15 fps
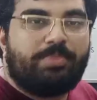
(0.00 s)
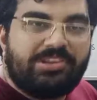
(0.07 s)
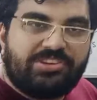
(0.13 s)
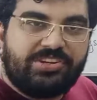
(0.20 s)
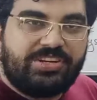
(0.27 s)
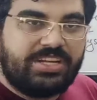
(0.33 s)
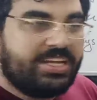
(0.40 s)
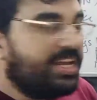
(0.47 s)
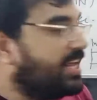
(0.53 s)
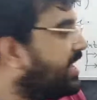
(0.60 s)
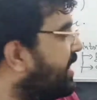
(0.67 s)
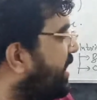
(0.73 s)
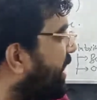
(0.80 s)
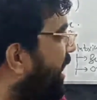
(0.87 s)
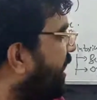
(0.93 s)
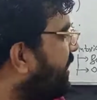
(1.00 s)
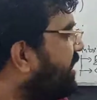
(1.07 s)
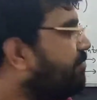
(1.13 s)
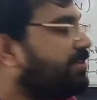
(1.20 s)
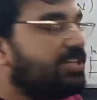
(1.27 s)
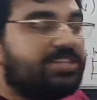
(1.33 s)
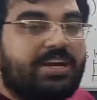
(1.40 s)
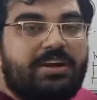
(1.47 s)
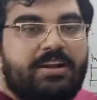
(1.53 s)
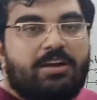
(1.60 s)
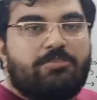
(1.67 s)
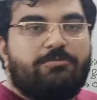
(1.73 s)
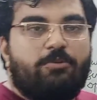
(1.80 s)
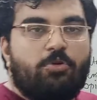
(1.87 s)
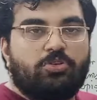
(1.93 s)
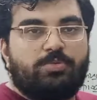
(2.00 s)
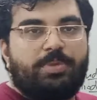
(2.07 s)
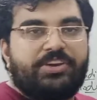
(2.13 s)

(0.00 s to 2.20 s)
obesity, and every third or fourth